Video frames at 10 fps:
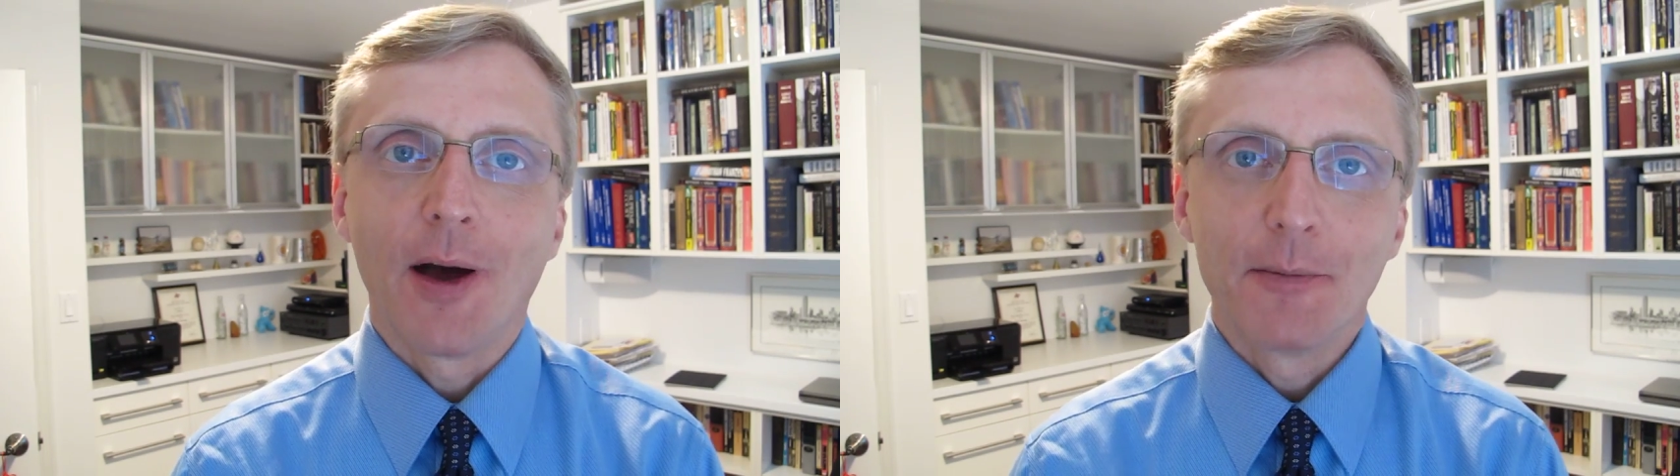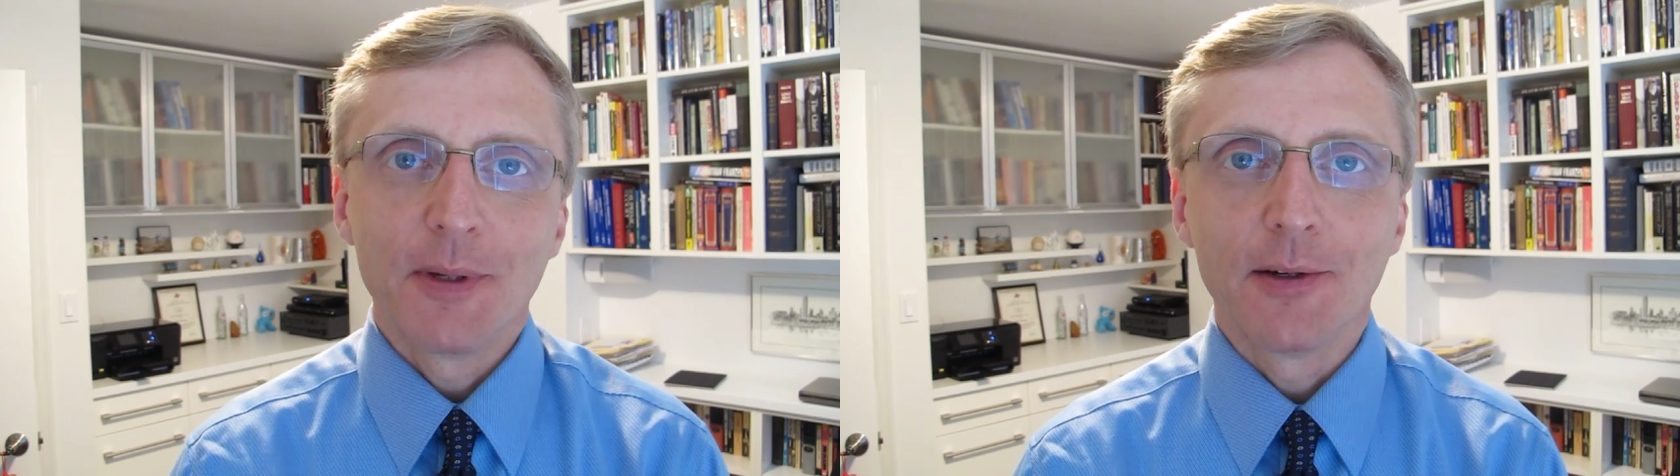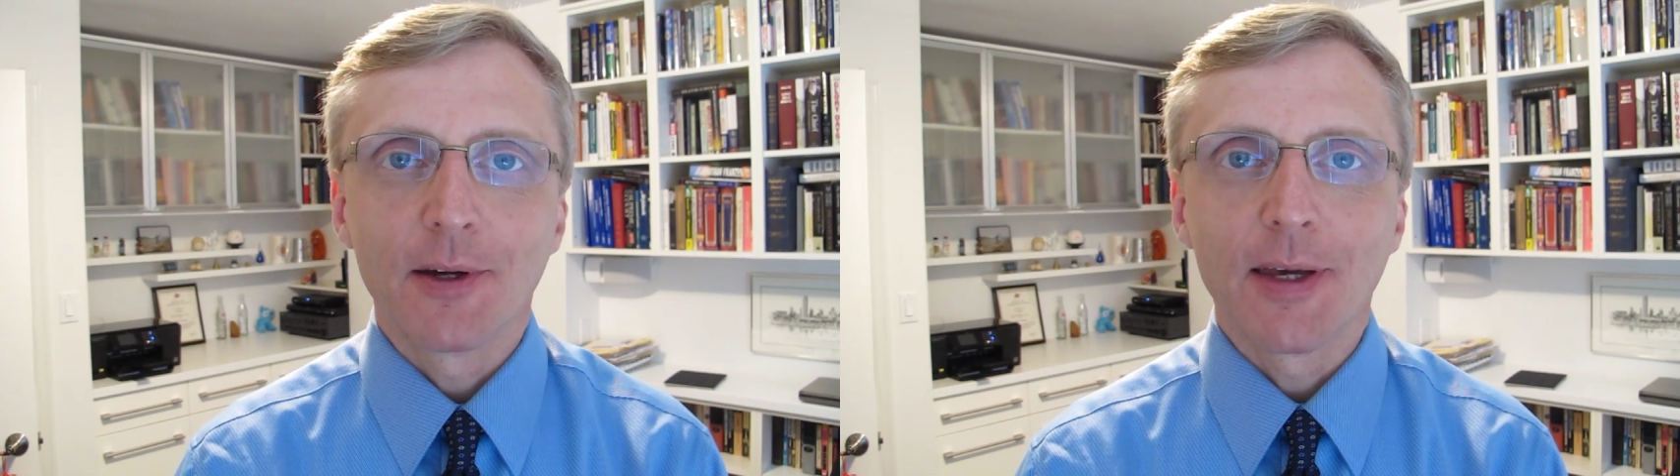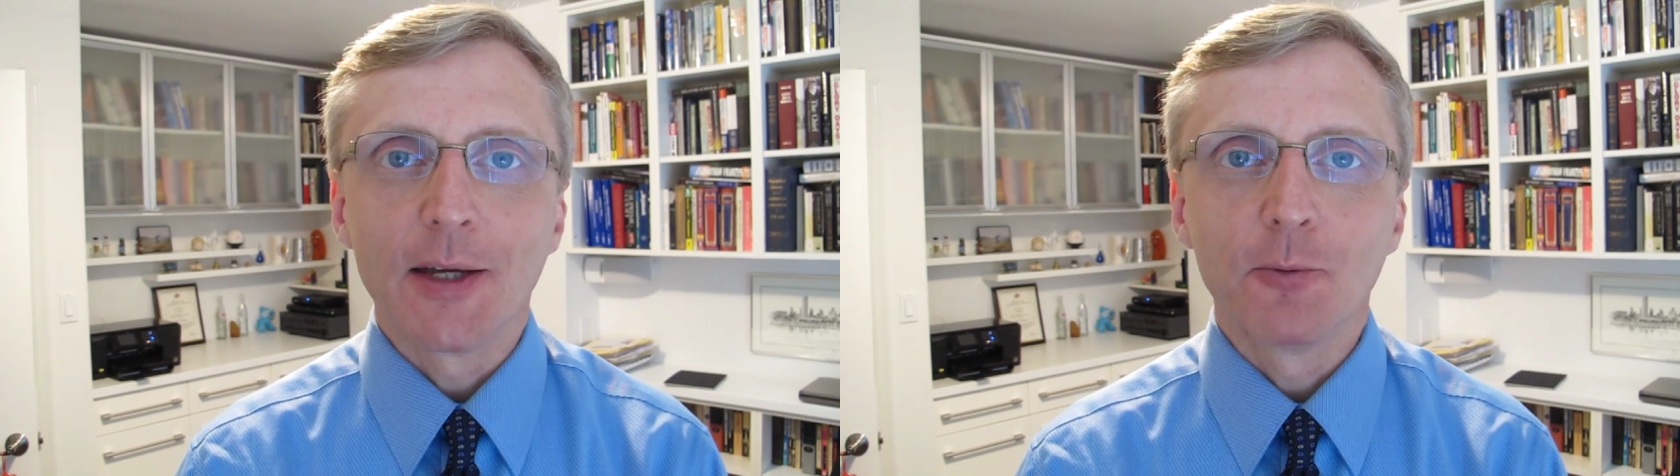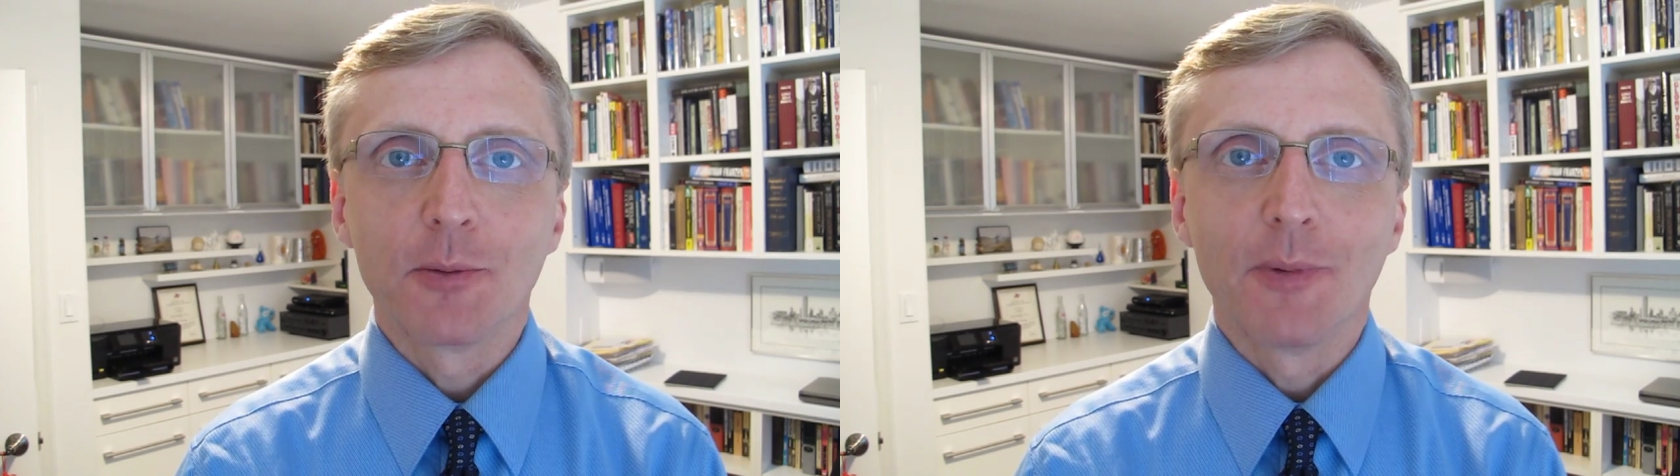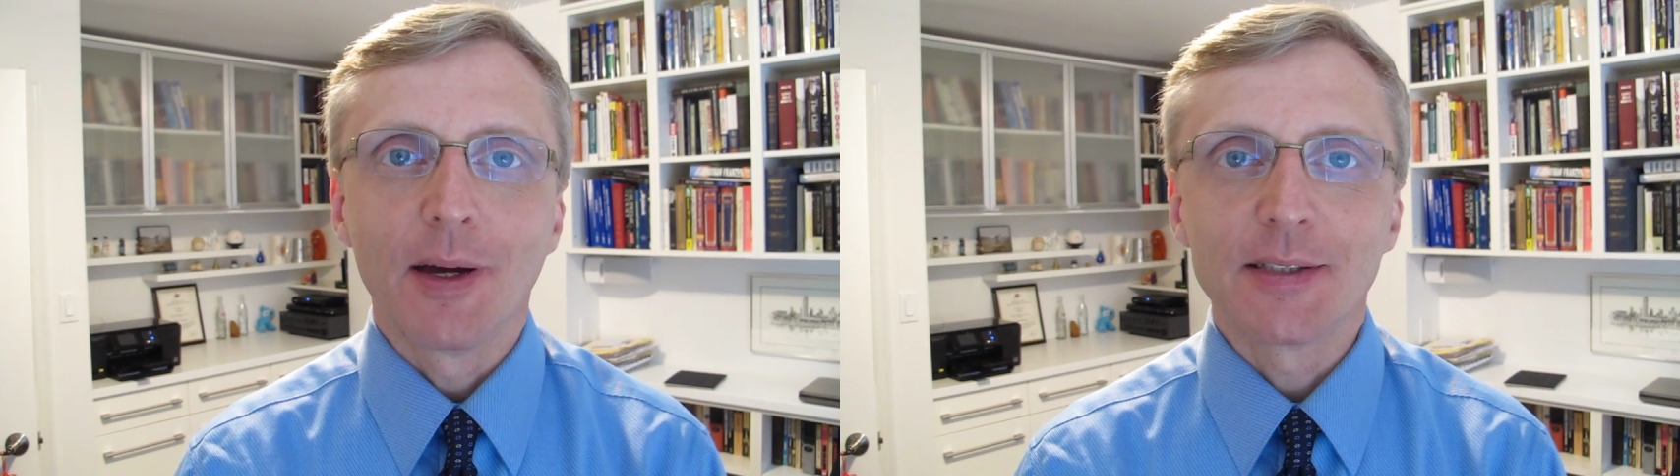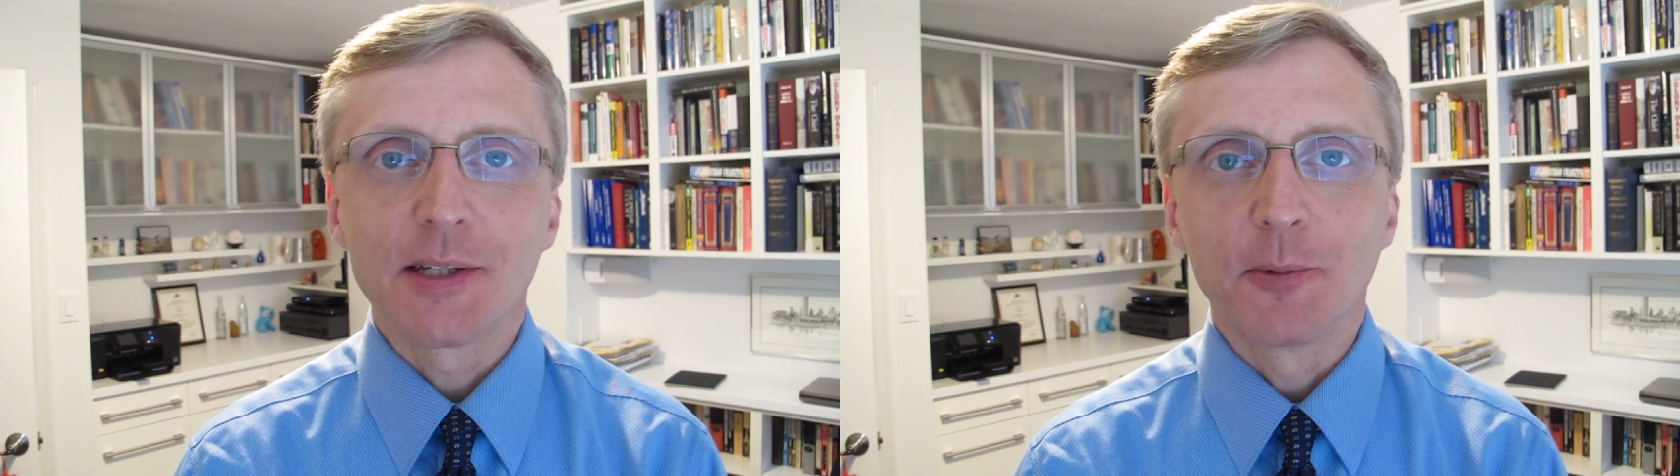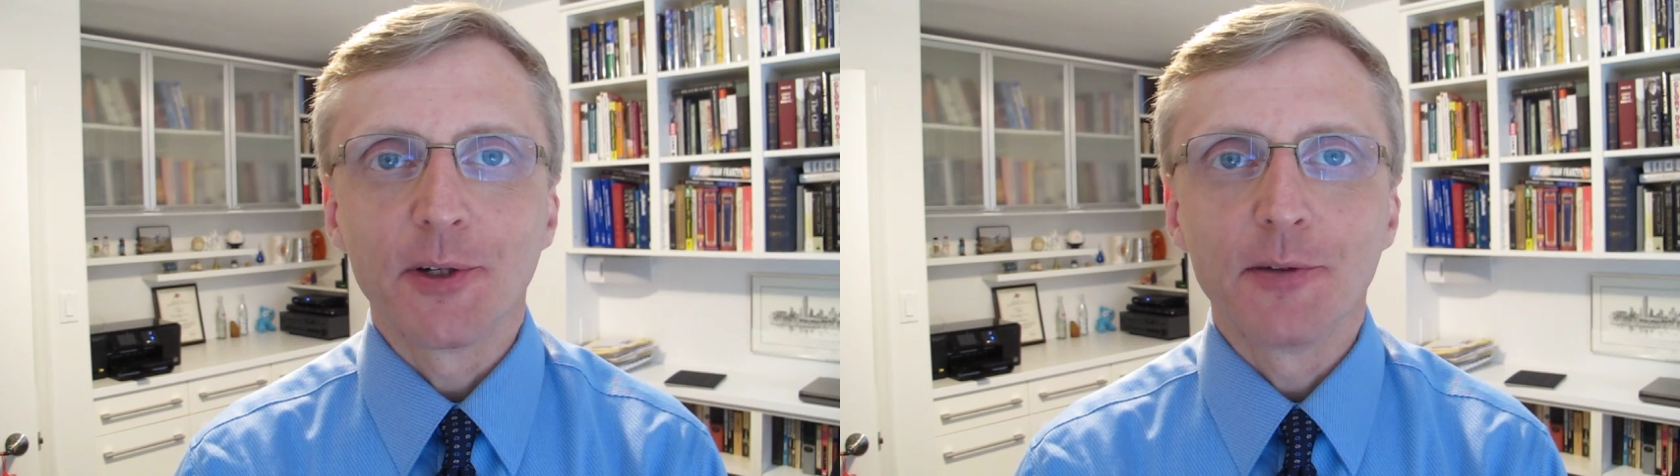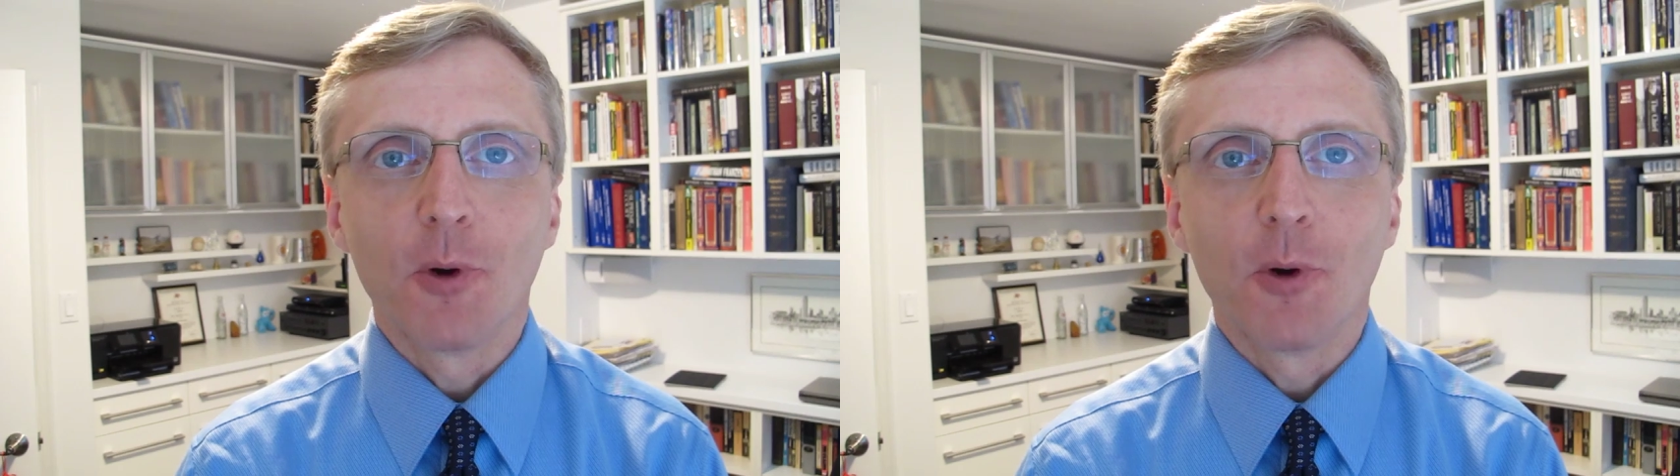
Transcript: I'm here again with my summary